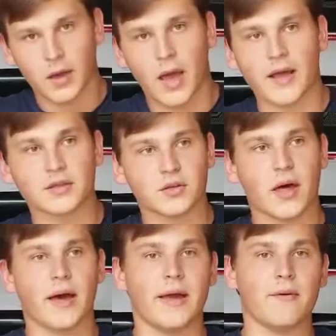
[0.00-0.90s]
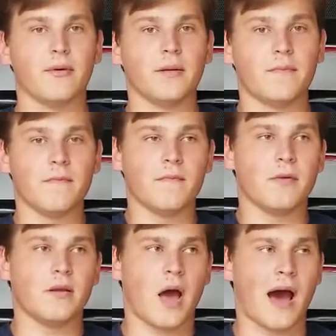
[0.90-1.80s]
and so that it would
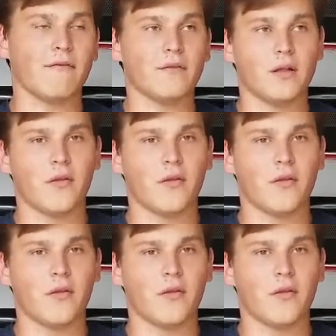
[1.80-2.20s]
have